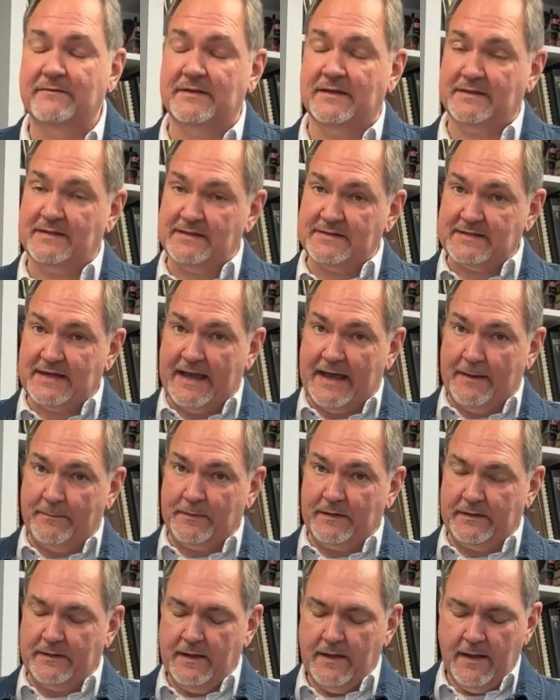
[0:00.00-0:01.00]
that this
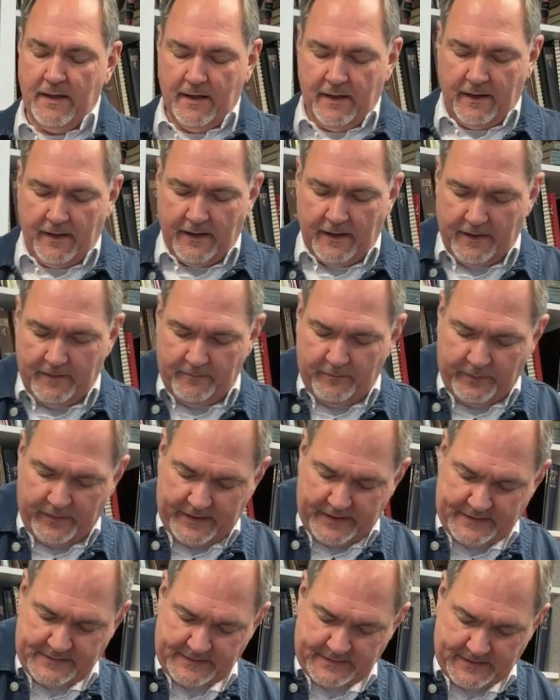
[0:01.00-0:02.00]
happened,
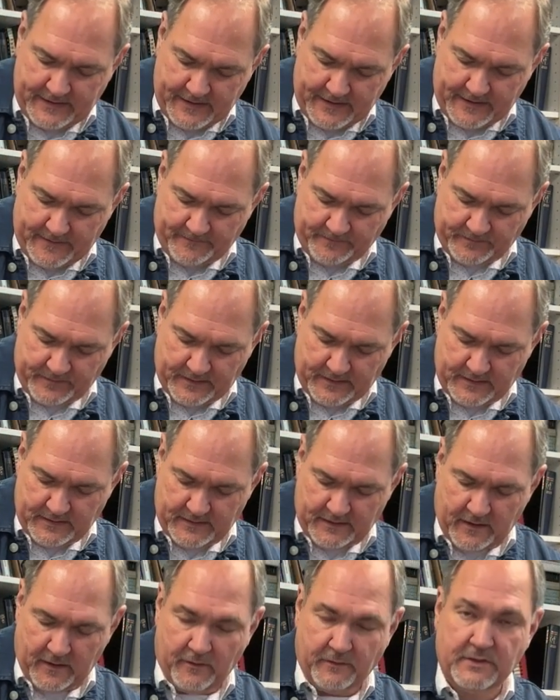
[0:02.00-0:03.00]
but you
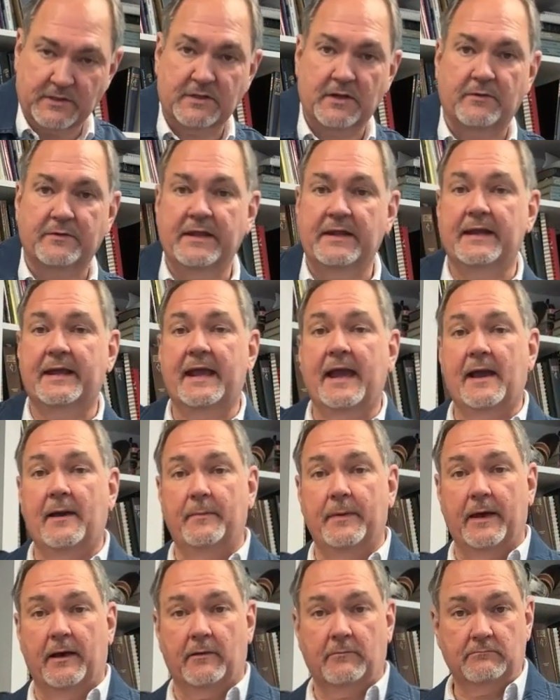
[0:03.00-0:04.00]
don't need a
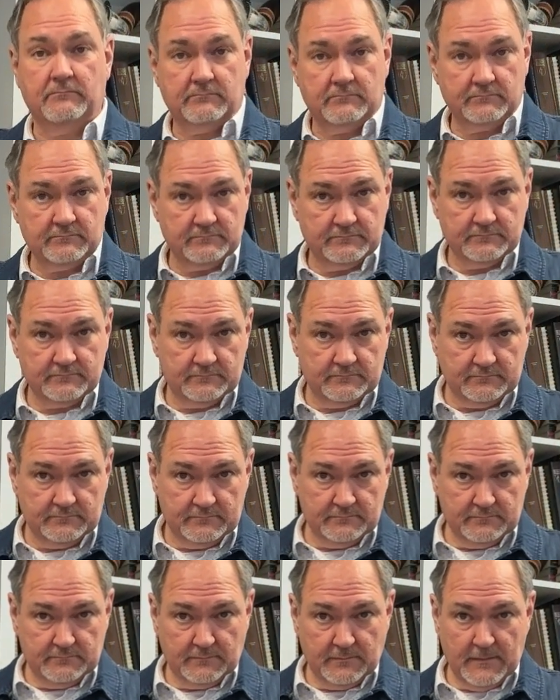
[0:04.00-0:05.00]
cowbell.
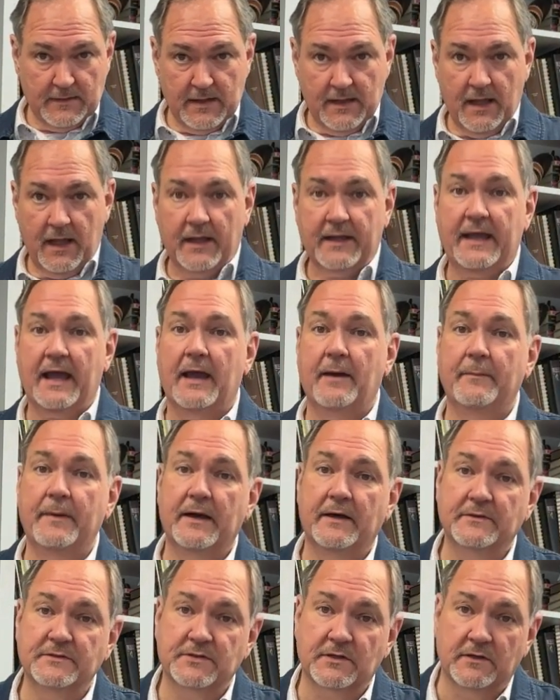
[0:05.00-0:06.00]

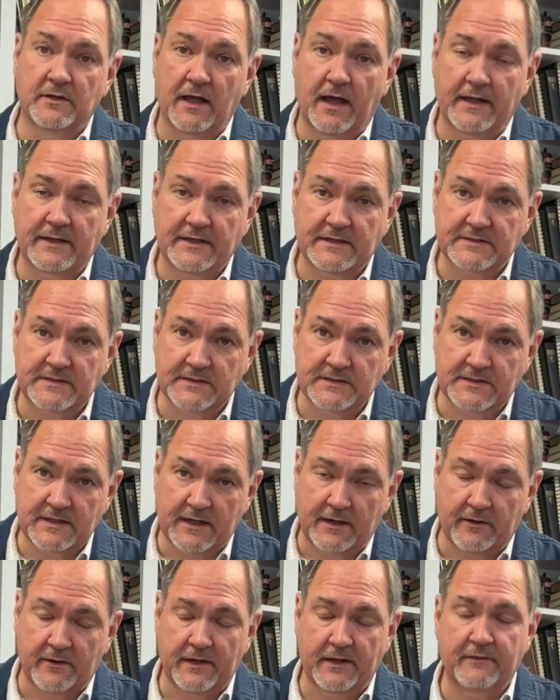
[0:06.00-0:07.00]
Cowbells are not
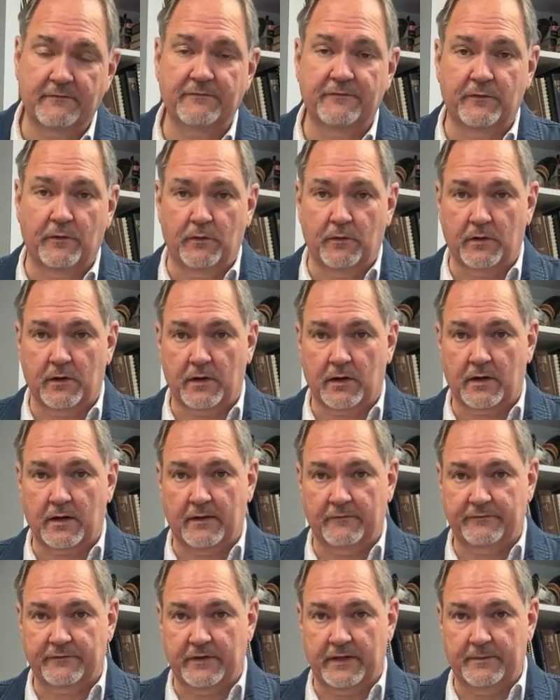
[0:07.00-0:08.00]
necessary for a
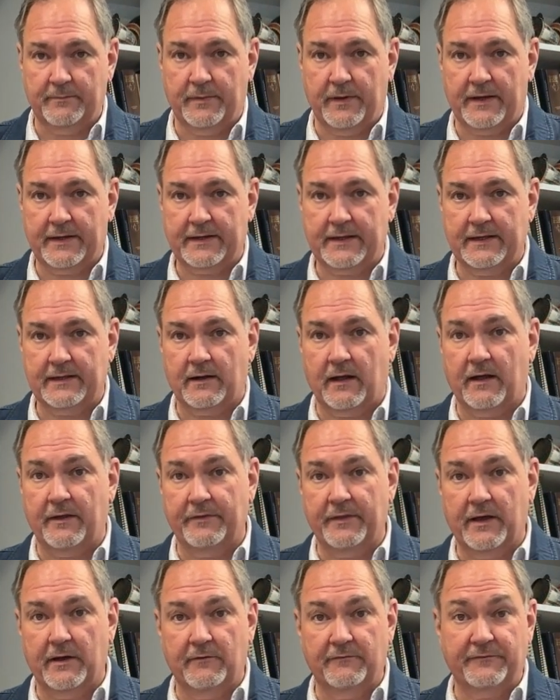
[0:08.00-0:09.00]
flood bucket,
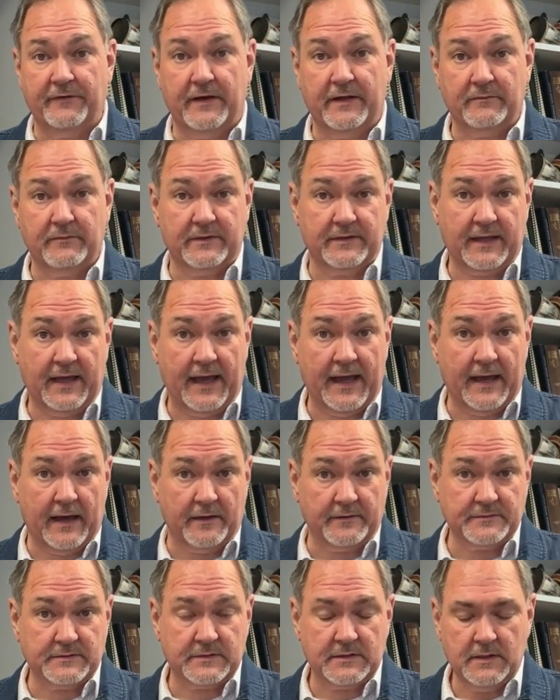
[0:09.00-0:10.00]
although fun with
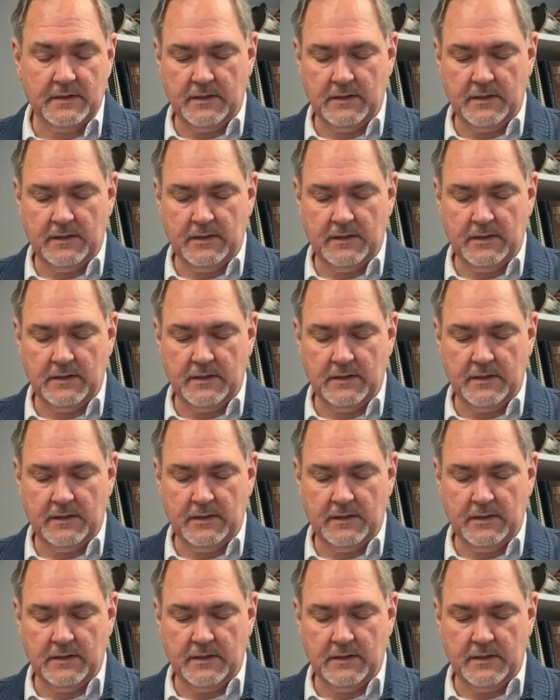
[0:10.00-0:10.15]
cows.